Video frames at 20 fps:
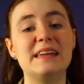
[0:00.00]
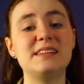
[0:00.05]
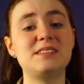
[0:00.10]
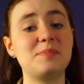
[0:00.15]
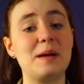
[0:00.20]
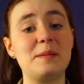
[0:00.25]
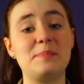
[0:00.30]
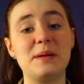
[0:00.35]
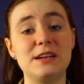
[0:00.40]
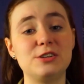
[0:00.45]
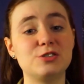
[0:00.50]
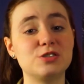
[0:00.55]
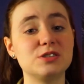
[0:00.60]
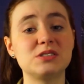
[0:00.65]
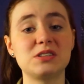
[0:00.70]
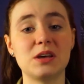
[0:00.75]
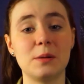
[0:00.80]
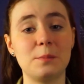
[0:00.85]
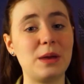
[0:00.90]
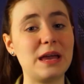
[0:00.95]
to my
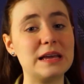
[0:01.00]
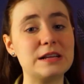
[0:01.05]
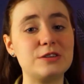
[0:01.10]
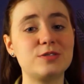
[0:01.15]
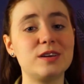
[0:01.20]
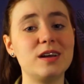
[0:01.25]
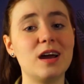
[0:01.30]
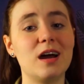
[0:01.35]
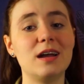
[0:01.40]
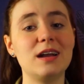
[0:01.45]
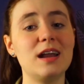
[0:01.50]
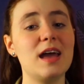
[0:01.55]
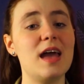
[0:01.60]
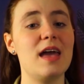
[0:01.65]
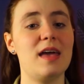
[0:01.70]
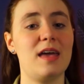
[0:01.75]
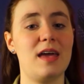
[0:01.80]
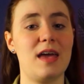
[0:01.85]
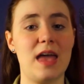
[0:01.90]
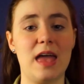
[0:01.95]
patrons on Patreon
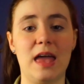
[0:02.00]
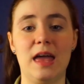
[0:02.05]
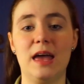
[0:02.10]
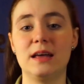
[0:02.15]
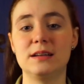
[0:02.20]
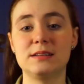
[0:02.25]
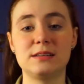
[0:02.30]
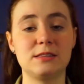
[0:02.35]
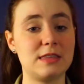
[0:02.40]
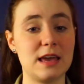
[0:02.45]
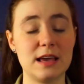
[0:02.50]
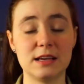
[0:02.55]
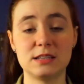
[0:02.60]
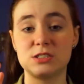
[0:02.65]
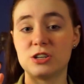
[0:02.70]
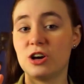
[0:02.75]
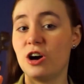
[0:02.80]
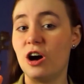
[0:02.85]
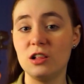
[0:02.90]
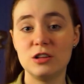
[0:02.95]
and thanks
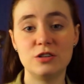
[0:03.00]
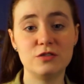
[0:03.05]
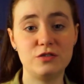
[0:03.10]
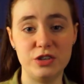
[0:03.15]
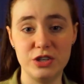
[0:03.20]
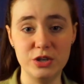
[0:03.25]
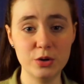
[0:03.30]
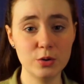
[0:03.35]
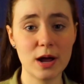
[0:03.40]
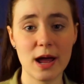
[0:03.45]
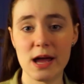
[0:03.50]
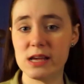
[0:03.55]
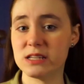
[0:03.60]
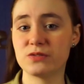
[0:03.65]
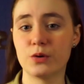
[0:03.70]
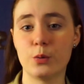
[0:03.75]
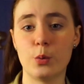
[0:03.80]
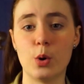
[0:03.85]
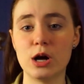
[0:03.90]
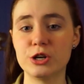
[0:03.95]
to all of you guys
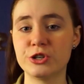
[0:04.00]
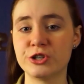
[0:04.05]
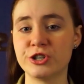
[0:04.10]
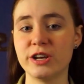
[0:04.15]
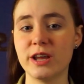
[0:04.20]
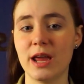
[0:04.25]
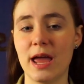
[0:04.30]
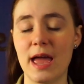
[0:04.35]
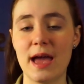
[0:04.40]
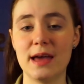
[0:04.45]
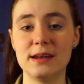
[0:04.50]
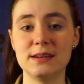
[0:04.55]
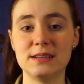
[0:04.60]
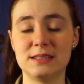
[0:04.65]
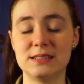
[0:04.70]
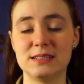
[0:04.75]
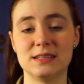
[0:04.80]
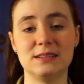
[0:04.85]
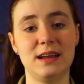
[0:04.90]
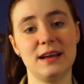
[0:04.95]
for watching and
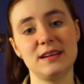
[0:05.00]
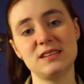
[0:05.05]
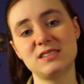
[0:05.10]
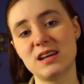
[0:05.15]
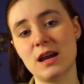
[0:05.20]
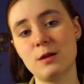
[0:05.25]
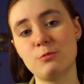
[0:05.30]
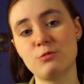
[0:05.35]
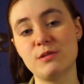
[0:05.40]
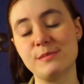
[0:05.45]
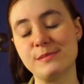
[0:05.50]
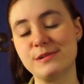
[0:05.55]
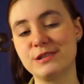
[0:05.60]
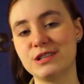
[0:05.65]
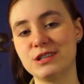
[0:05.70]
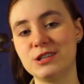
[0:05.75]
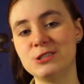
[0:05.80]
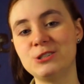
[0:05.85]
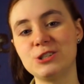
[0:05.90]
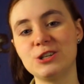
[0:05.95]
until next time remember to
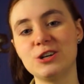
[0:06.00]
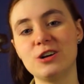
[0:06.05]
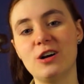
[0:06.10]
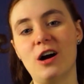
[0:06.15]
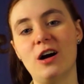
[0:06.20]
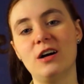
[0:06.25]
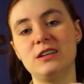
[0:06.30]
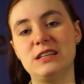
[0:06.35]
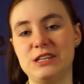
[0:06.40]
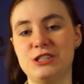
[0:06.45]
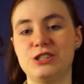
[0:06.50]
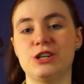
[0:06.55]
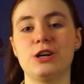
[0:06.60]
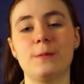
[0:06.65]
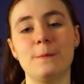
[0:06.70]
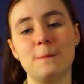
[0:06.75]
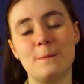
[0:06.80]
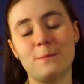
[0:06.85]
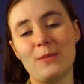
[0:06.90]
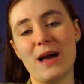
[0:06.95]
nurture all nature.
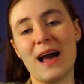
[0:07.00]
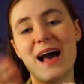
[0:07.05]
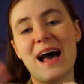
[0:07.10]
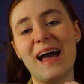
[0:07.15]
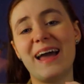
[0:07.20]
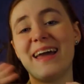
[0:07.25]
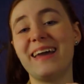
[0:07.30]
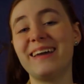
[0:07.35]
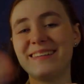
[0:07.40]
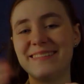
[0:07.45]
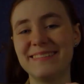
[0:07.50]
Bye!